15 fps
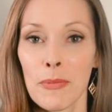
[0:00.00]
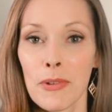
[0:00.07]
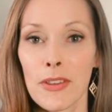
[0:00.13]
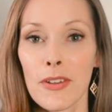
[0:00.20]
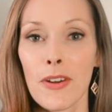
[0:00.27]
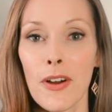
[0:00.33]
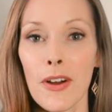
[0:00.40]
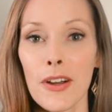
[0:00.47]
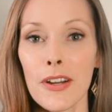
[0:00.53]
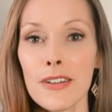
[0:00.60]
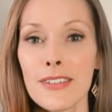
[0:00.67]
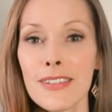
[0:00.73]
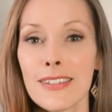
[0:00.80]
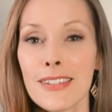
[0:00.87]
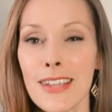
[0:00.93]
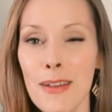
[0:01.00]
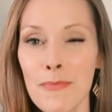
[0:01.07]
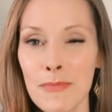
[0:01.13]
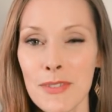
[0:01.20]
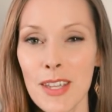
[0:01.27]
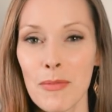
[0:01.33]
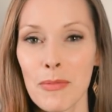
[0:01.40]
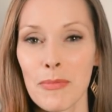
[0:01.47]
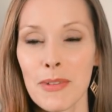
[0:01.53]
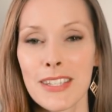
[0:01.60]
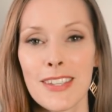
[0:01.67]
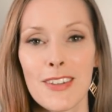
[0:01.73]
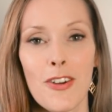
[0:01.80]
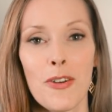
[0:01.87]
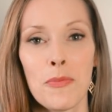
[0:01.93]
But there are some
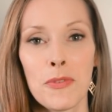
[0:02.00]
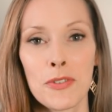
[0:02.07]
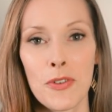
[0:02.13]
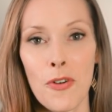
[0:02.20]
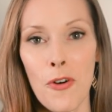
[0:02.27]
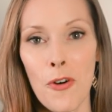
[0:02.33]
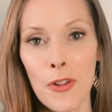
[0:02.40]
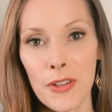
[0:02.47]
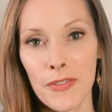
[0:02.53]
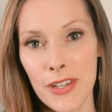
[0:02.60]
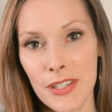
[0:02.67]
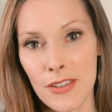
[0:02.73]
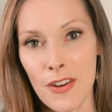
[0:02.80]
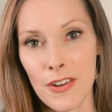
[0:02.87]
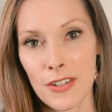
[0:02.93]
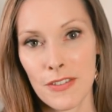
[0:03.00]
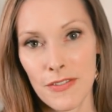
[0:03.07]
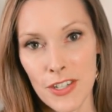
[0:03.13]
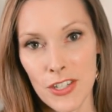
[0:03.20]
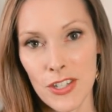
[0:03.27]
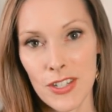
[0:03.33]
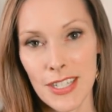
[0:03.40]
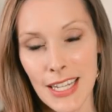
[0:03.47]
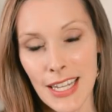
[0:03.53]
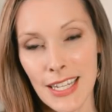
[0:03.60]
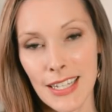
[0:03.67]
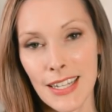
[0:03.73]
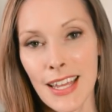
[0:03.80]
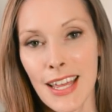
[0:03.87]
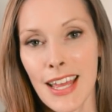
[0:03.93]
supplements that almost all of us are deficient
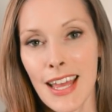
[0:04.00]
in,